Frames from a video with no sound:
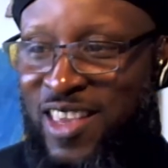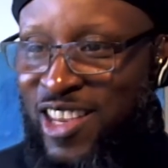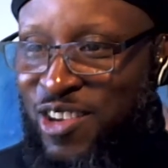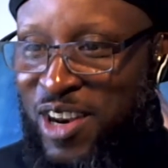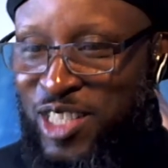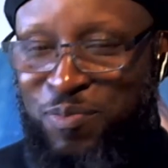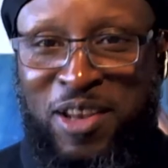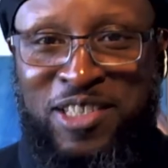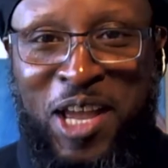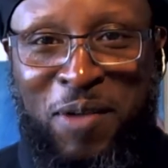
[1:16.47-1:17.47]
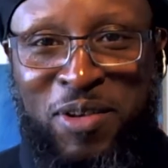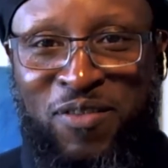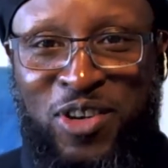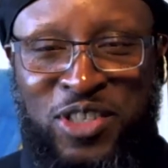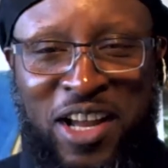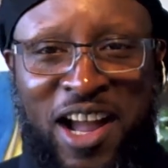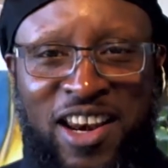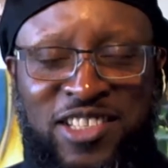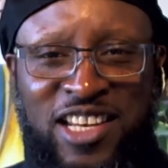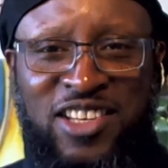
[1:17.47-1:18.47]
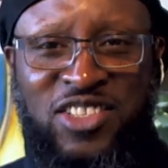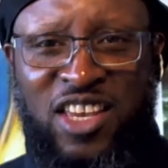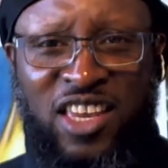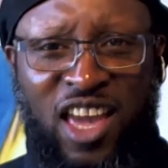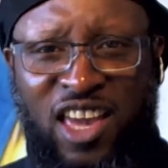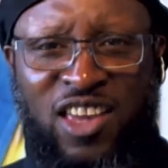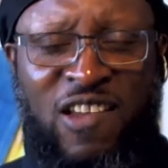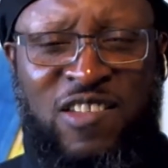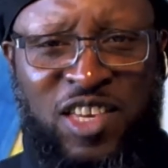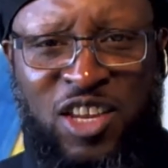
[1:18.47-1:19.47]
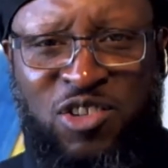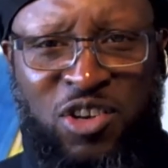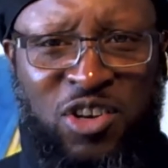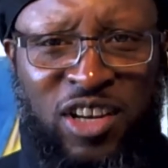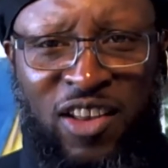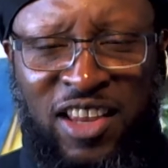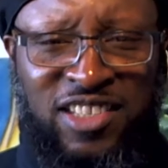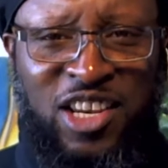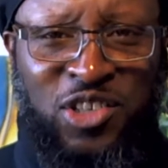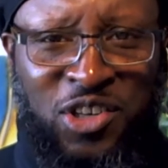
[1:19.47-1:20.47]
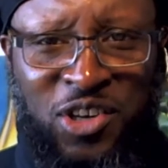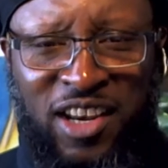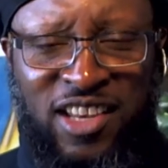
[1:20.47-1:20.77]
You know, when I spent time in the Virgin Islands, they didn't say, hey, can you cook? I like to taste your cooking.